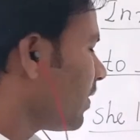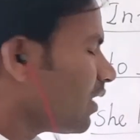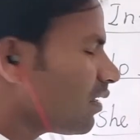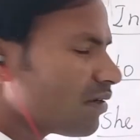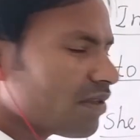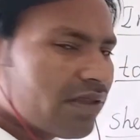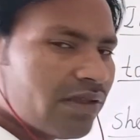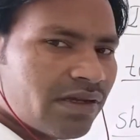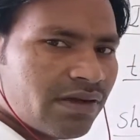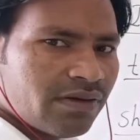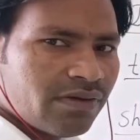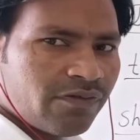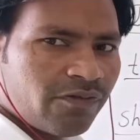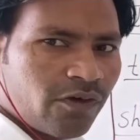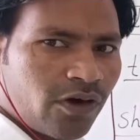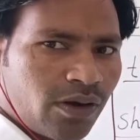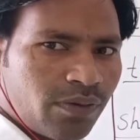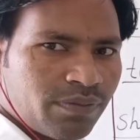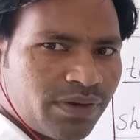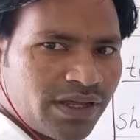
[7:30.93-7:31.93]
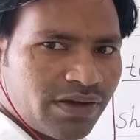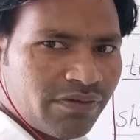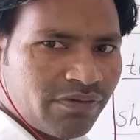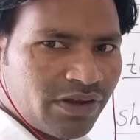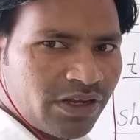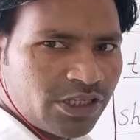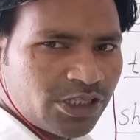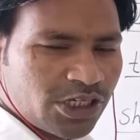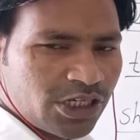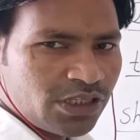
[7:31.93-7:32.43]
but the form
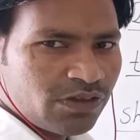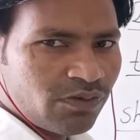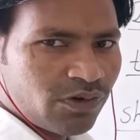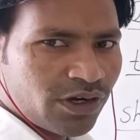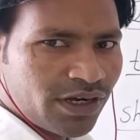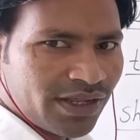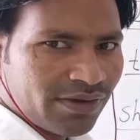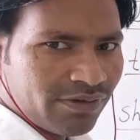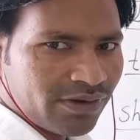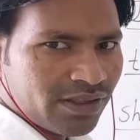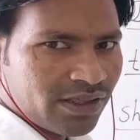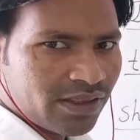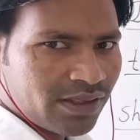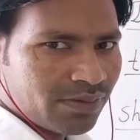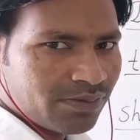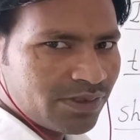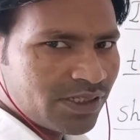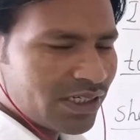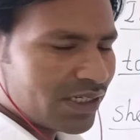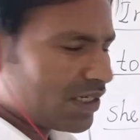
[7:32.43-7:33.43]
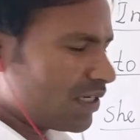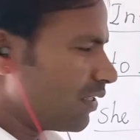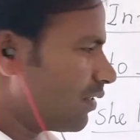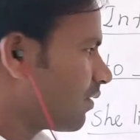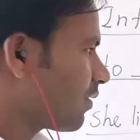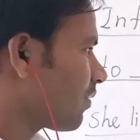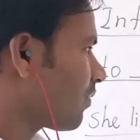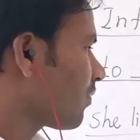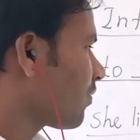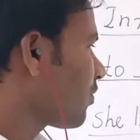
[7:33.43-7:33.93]
never change whatever the subject
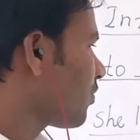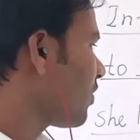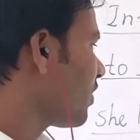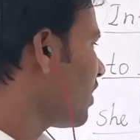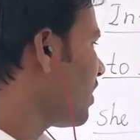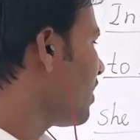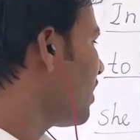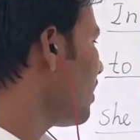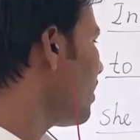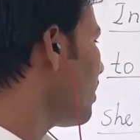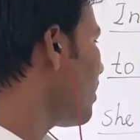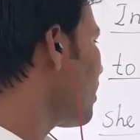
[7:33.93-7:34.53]
is. So this